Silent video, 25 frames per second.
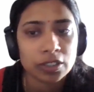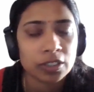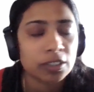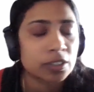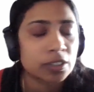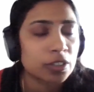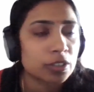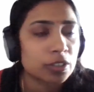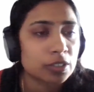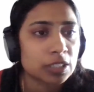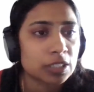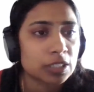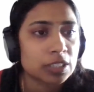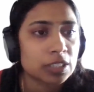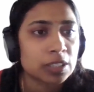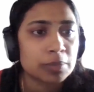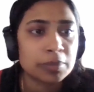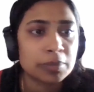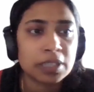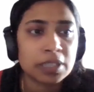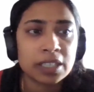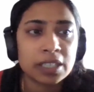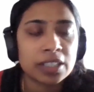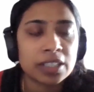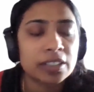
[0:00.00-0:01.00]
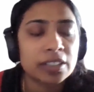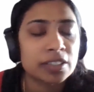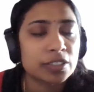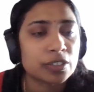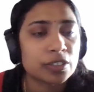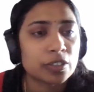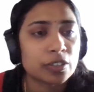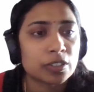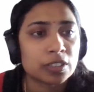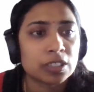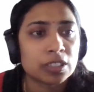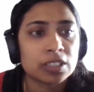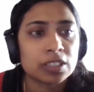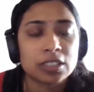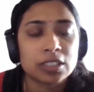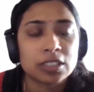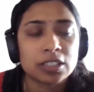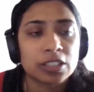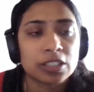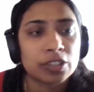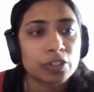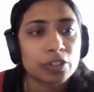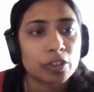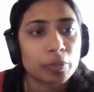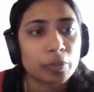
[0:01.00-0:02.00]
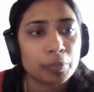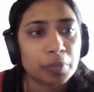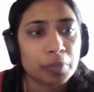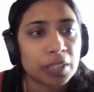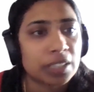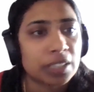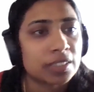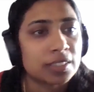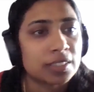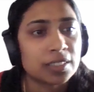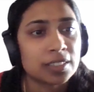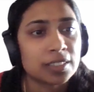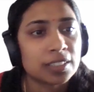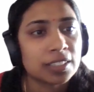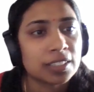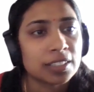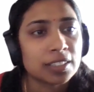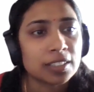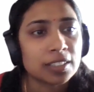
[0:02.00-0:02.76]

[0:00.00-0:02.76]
resources, the marine resources in the tropics?